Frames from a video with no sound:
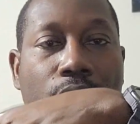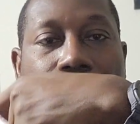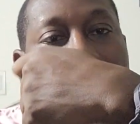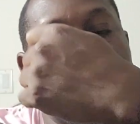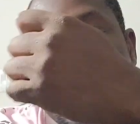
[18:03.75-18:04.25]
I
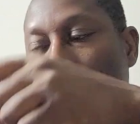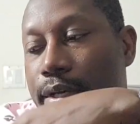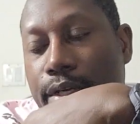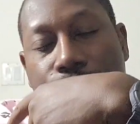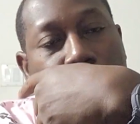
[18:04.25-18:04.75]
had to
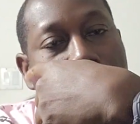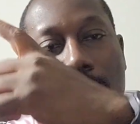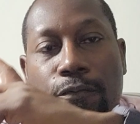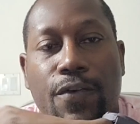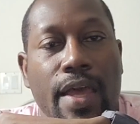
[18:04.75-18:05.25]
do
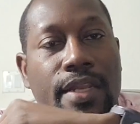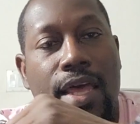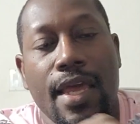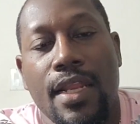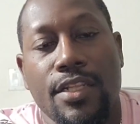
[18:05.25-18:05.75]
some fan
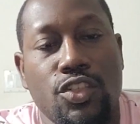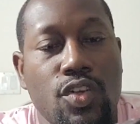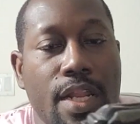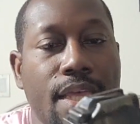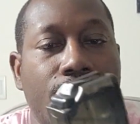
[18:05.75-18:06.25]
dangling to
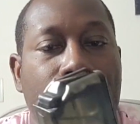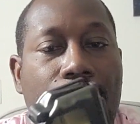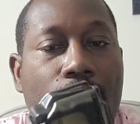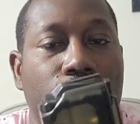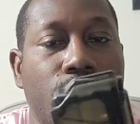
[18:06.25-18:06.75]
try to get it
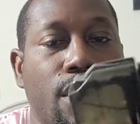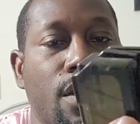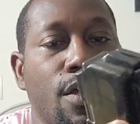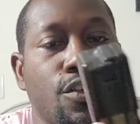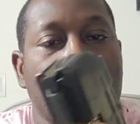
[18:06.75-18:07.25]
out there.
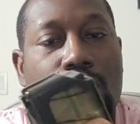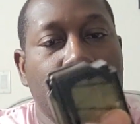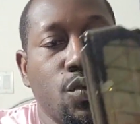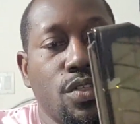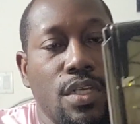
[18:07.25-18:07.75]
So
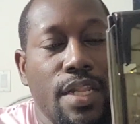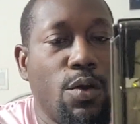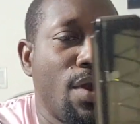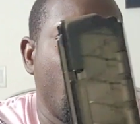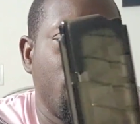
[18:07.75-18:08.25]
they
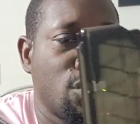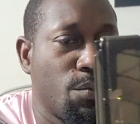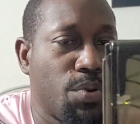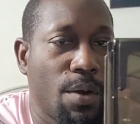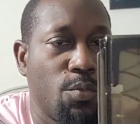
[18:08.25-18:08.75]
were having some
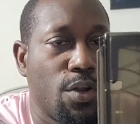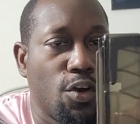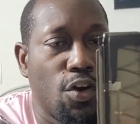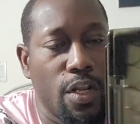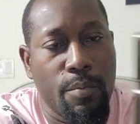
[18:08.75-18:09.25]
problem with the
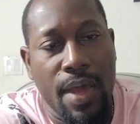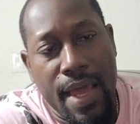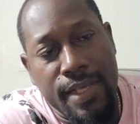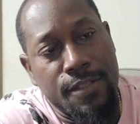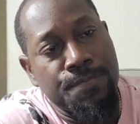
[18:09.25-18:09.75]
earlier
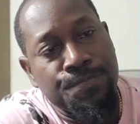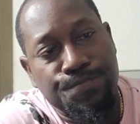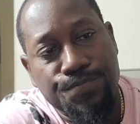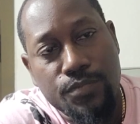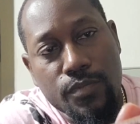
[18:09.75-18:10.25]
mags.
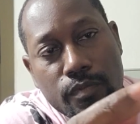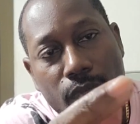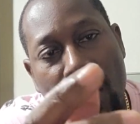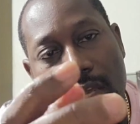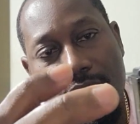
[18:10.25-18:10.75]

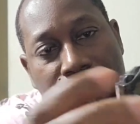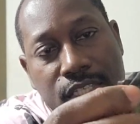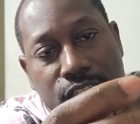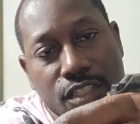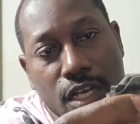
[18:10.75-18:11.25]
Since
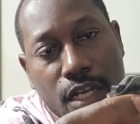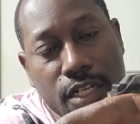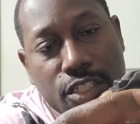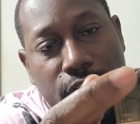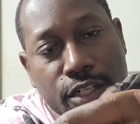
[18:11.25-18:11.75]
this is
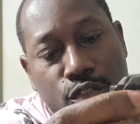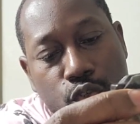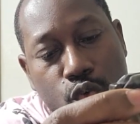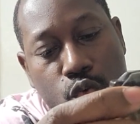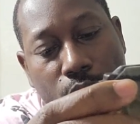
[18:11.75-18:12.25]
the Gen
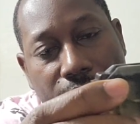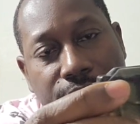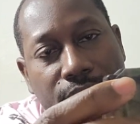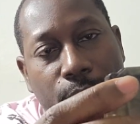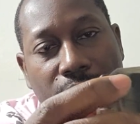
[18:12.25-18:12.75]
2, I
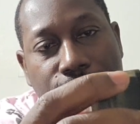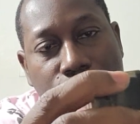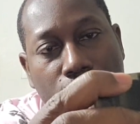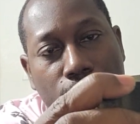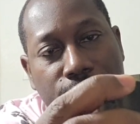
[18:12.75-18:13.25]
think they might have
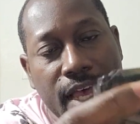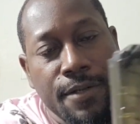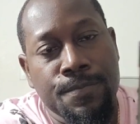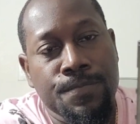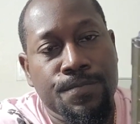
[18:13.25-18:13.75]
solved
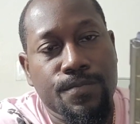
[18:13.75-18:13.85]
that.